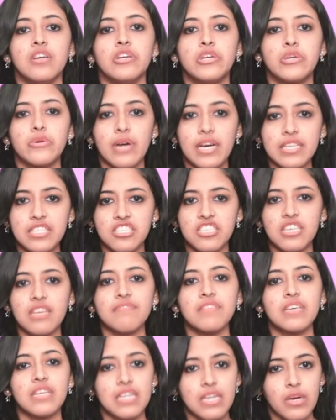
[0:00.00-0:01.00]
To
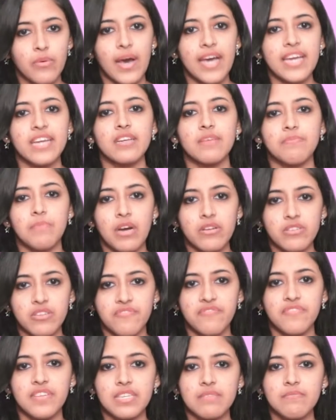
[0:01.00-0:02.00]
achieve the required amount of
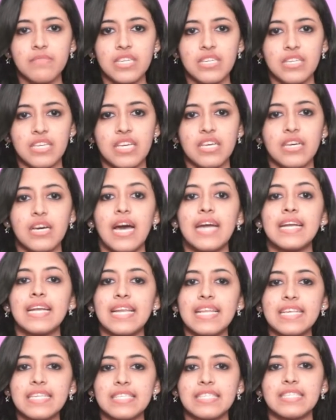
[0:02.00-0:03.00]
vitamin D, at
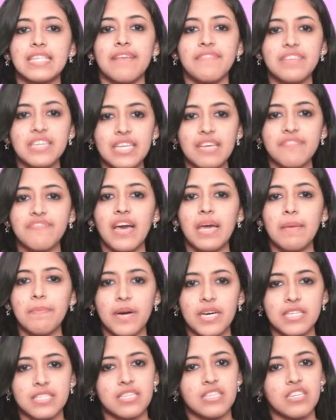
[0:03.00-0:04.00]
least
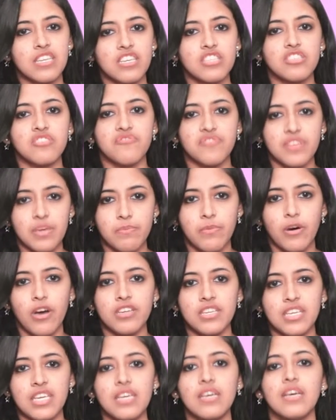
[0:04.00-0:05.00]
75% of your
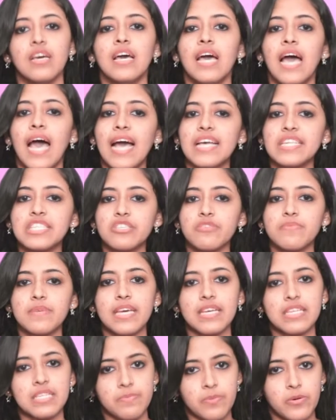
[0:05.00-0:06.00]
body has to be
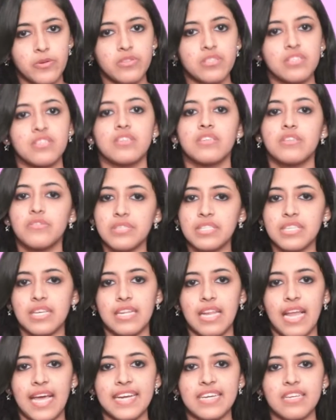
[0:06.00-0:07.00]
exposed to
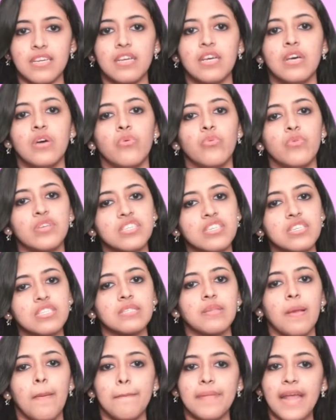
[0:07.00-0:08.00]
sunlight, which is
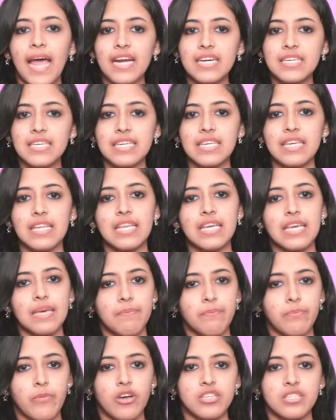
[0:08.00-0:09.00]
practically
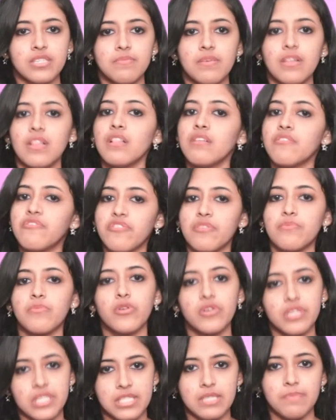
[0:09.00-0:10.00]
impossible for
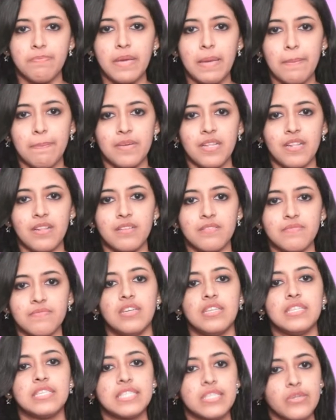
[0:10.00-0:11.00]
most people.
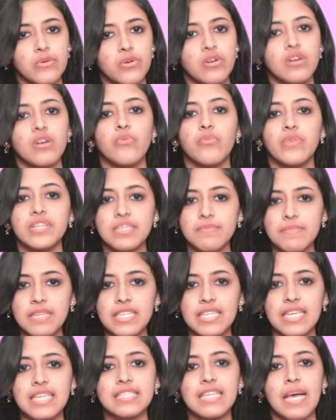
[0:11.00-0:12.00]
So, vitamin
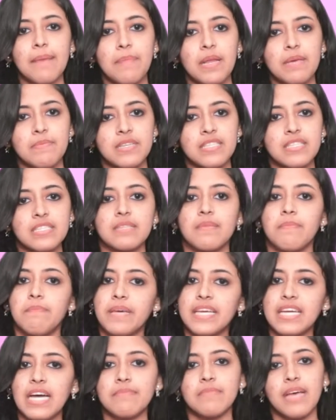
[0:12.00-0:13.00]
D supplements
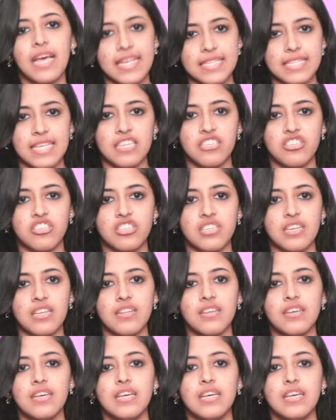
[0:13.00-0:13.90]
become essential.